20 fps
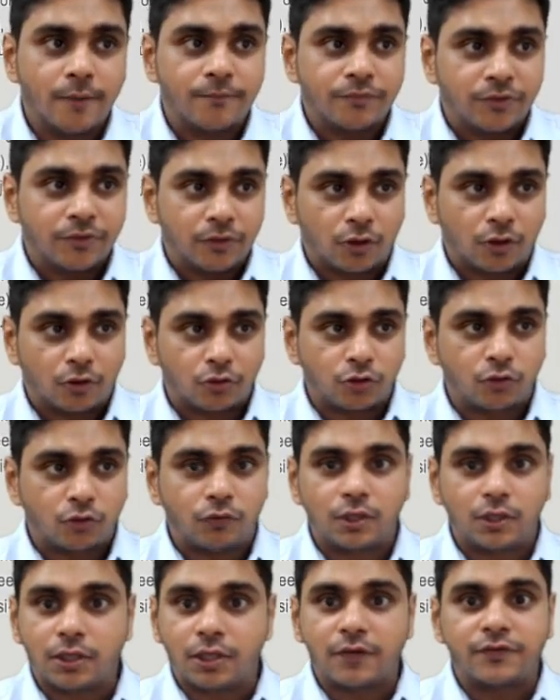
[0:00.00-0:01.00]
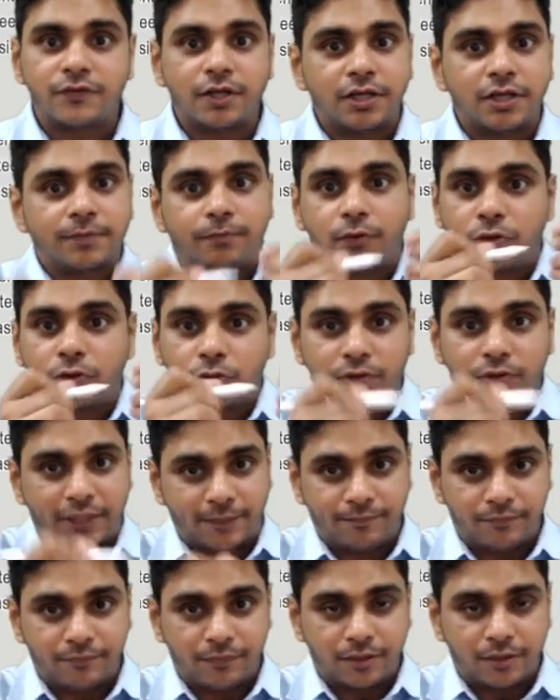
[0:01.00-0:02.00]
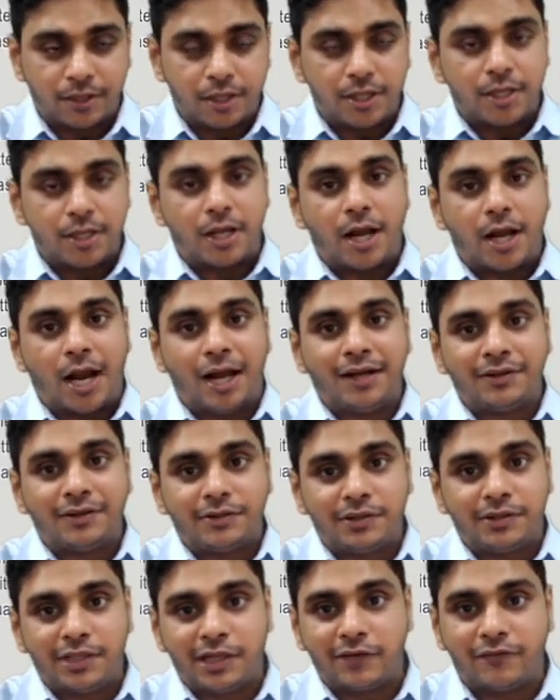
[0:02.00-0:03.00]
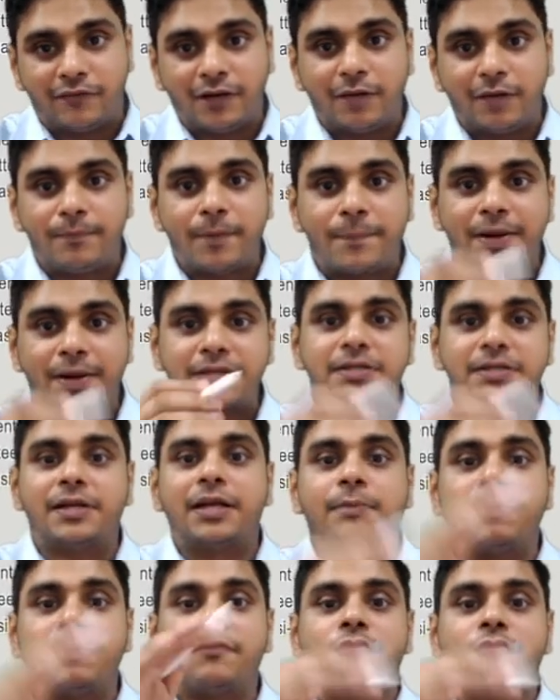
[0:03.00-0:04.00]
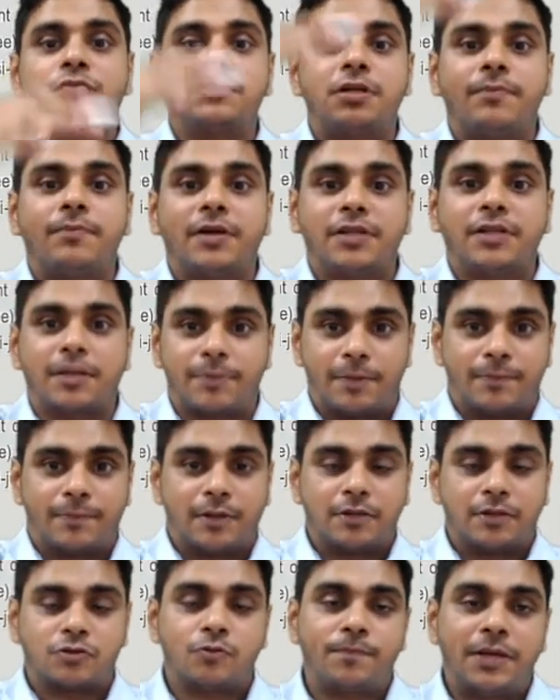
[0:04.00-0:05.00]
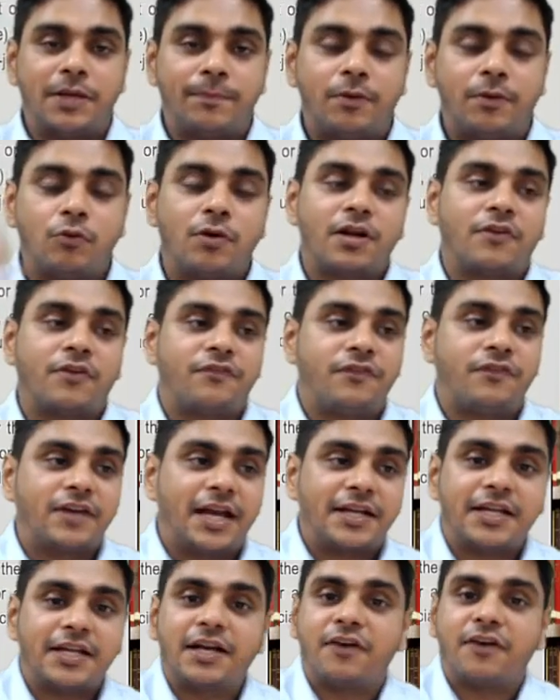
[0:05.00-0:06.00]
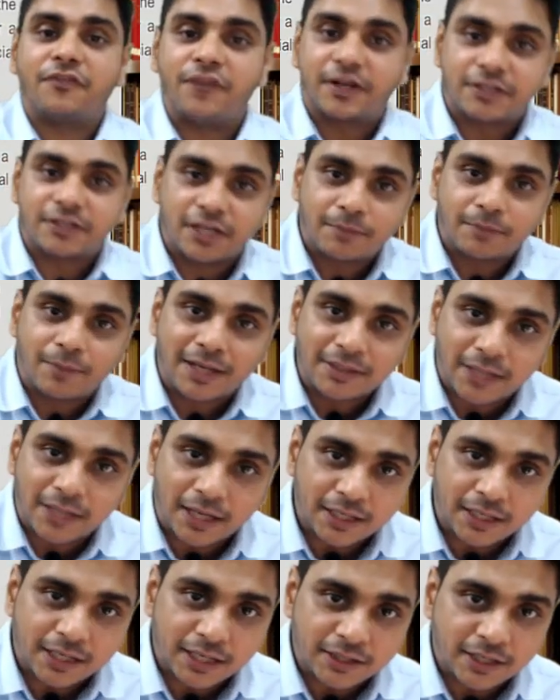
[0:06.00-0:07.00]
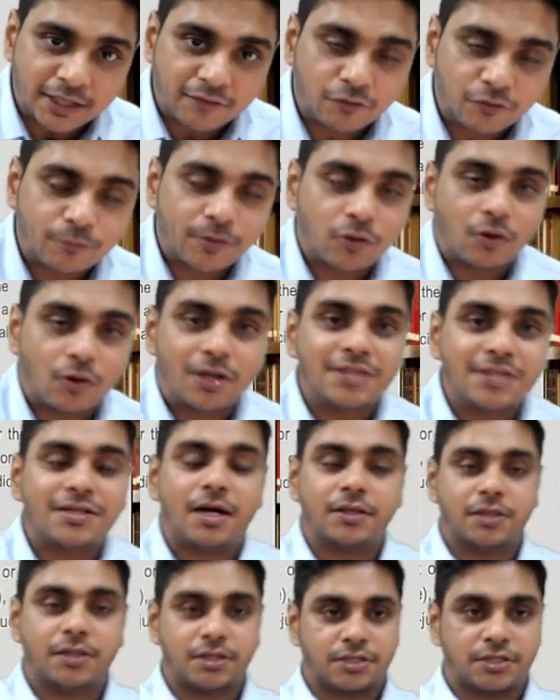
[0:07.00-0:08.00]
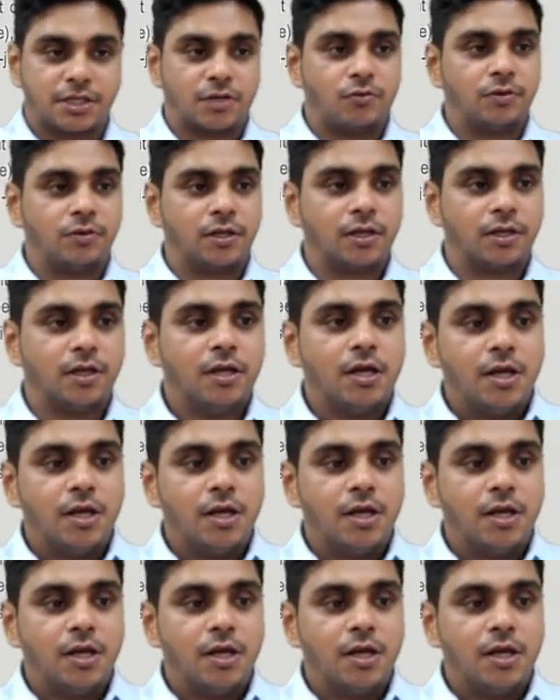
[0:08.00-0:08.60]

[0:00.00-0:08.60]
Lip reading: Now you will give the report to them and they will be presenting before some other people. So people who are getting affected by that, they would be called as other stakeholder.